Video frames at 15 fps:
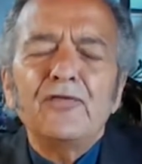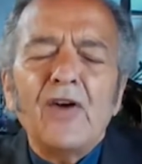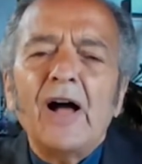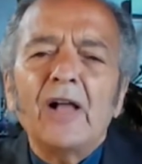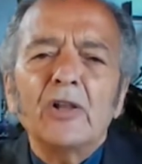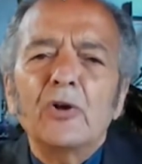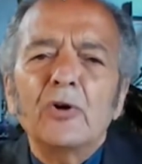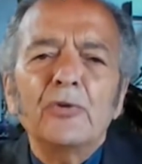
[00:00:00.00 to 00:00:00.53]

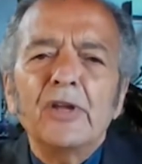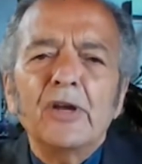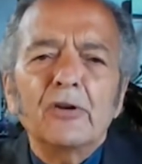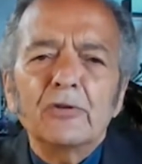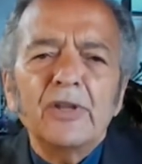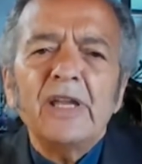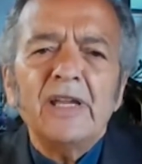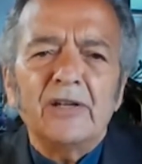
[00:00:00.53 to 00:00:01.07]
follow
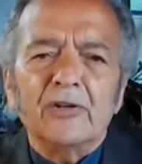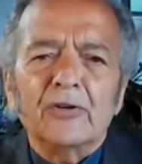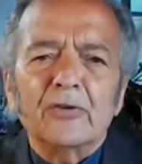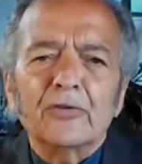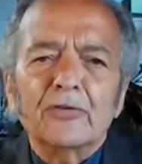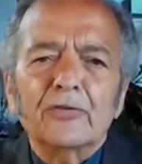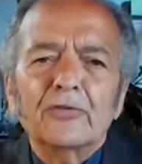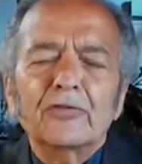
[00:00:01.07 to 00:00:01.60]
their
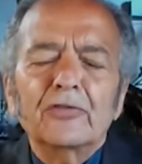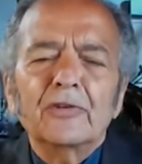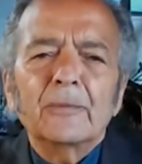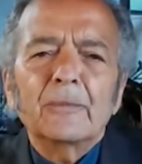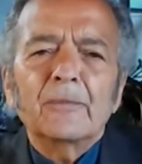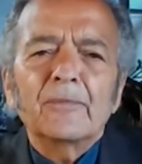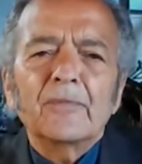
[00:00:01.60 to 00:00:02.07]
leaders,